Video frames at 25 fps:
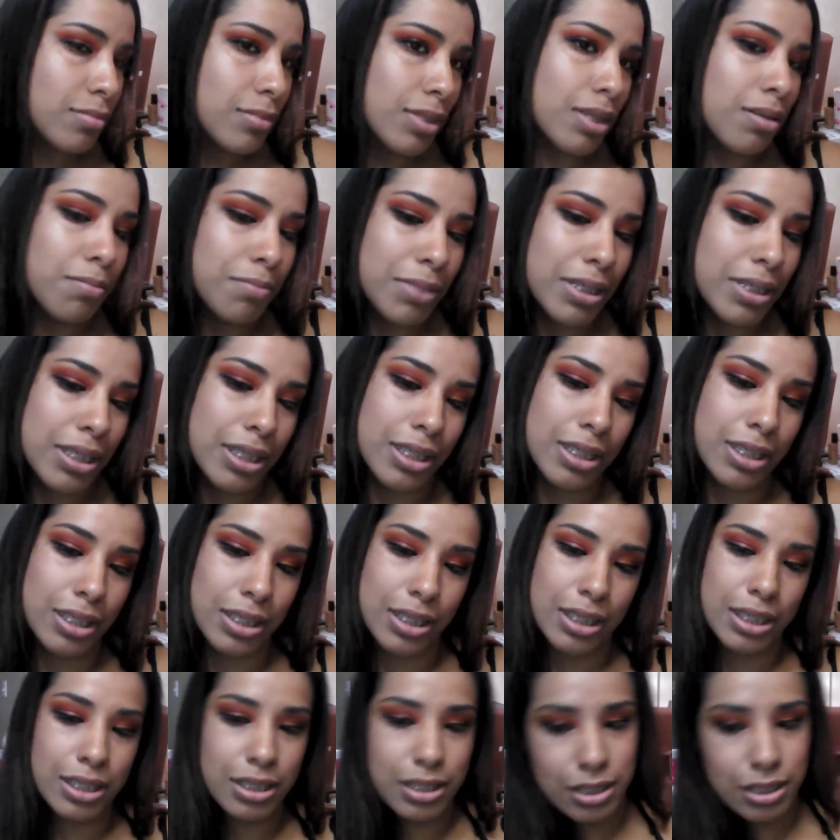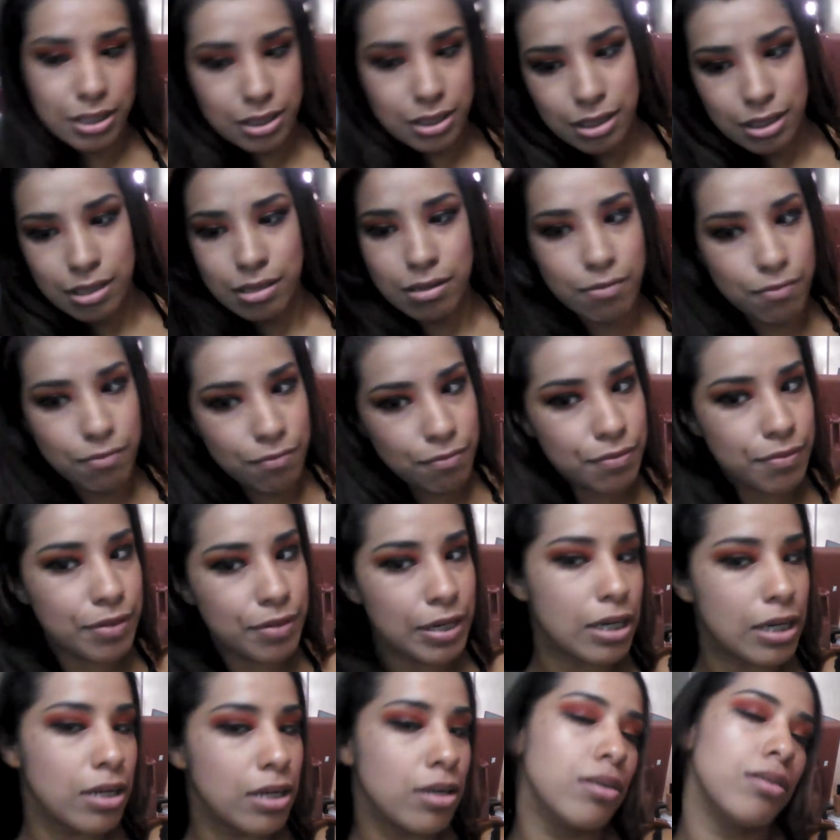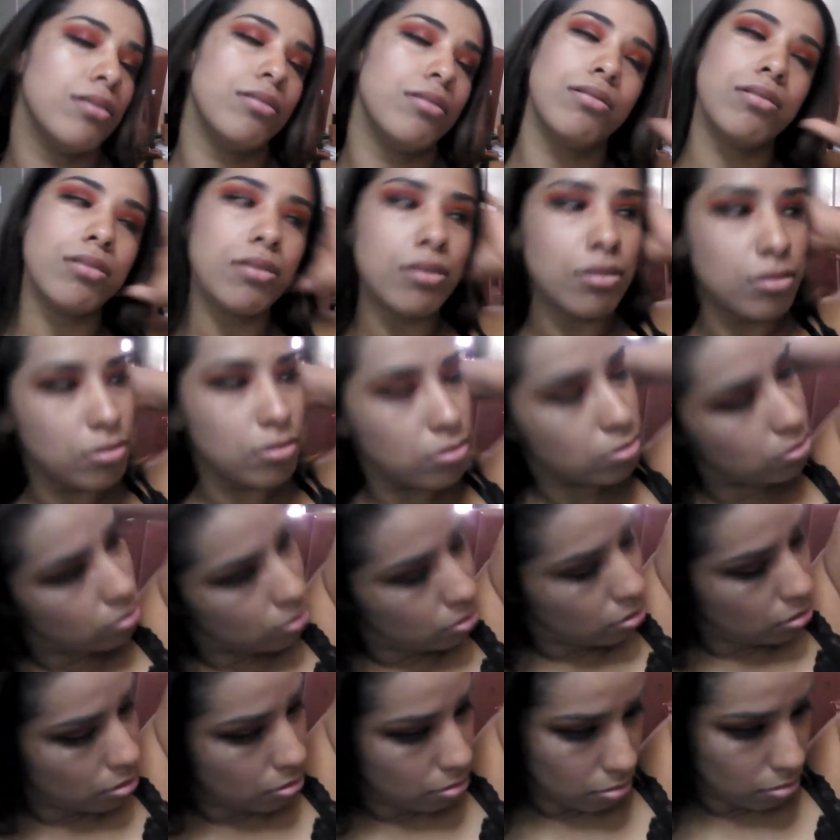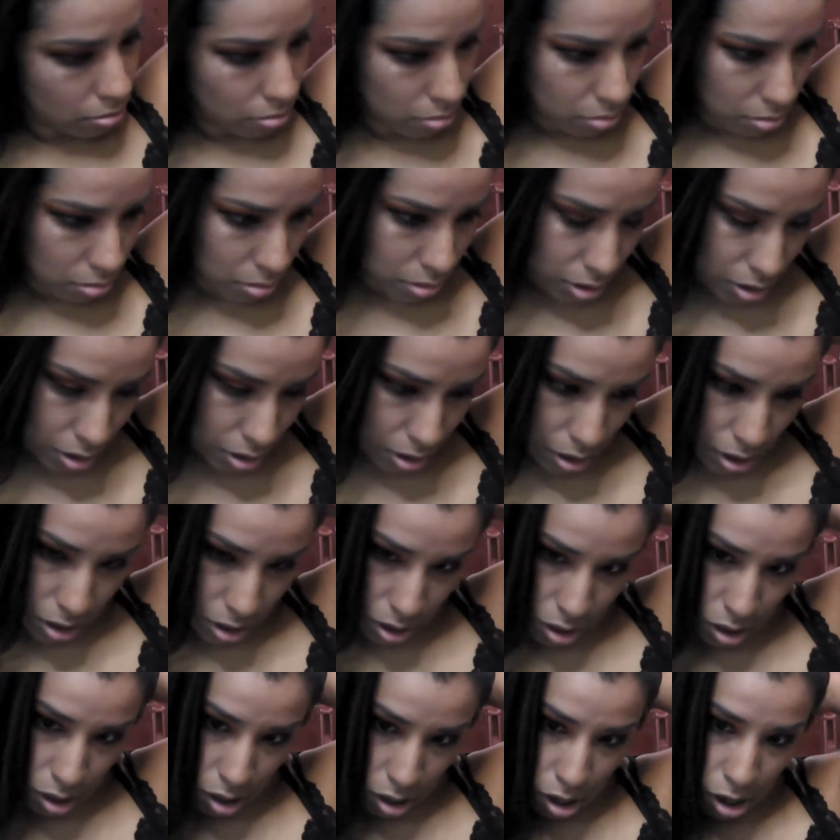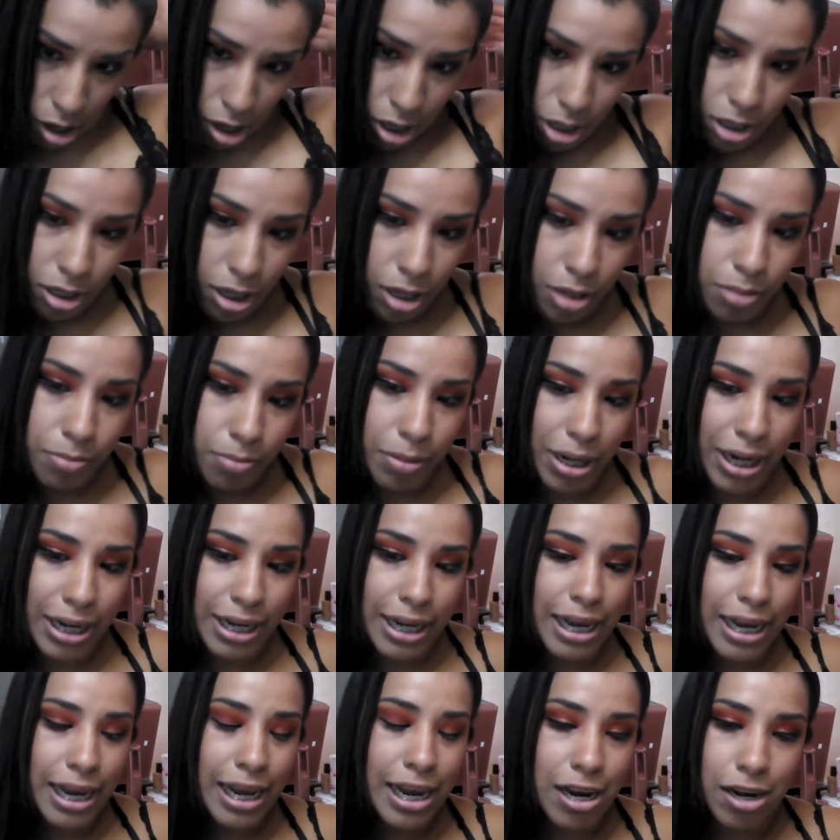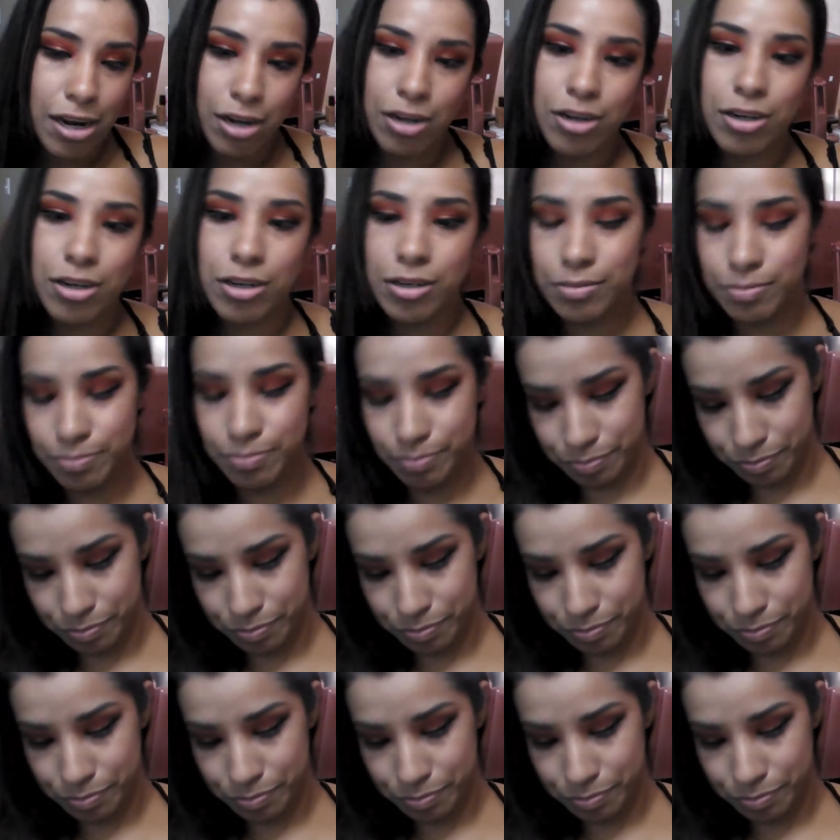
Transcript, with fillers: I mean, it doesn't feel hard on my hair.